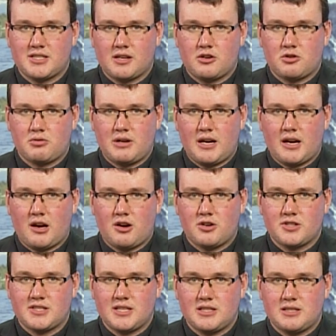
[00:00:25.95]
and Korea are
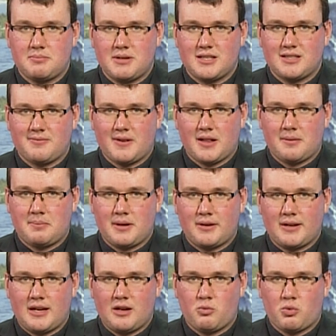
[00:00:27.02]
said to be developing
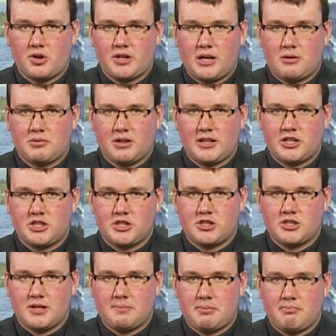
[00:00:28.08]
a working
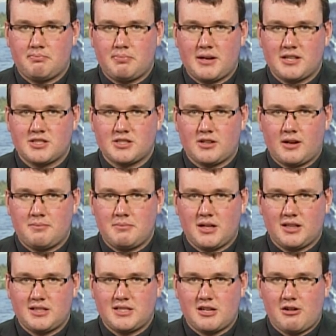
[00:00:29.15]
relationship based on
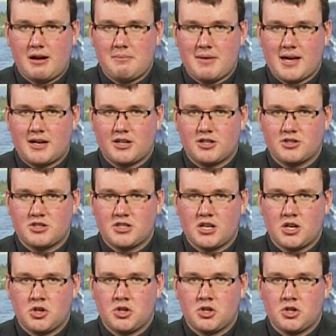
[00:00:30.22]
military matters.
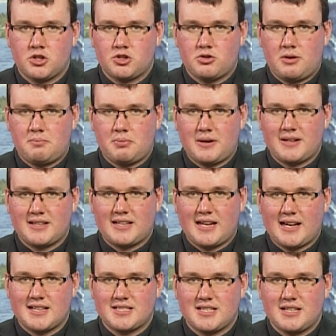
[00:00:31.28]
Join Brendan
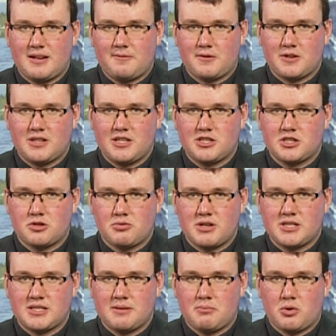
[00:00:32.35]
Cassidy for these
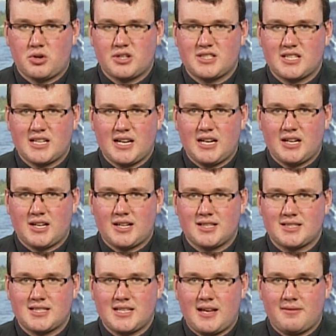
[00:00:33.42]
stories and more tonight on
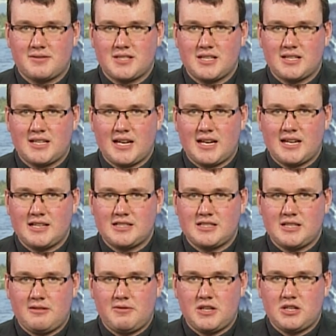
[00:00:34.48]
CFTK
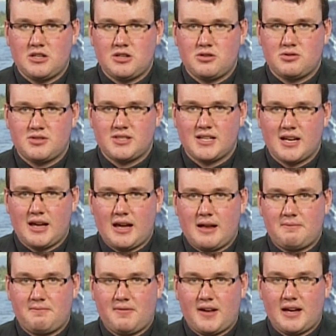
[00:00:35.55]
TV News
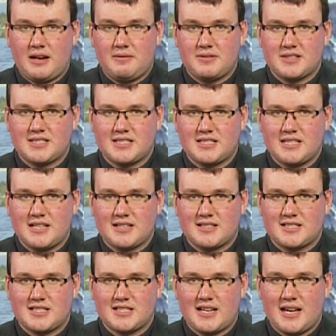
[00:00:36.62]
at 5,
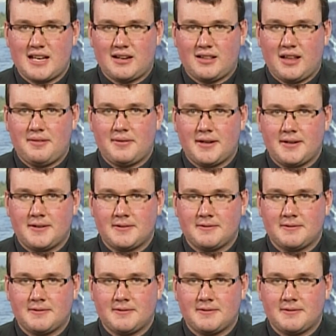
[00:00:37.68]
6, and 11.